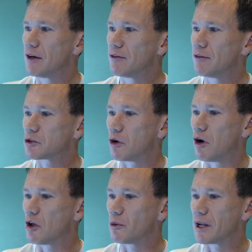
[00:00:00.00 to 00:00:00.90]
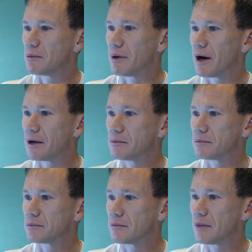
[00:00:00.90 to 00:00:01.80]
scroll all the way to the bottom,
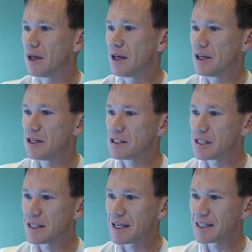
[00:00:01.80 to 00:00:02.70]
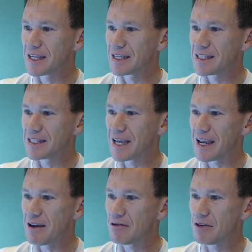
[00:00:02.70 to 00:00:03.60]
you see the thing that says
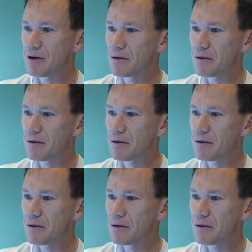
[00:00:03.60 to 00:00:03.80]
save.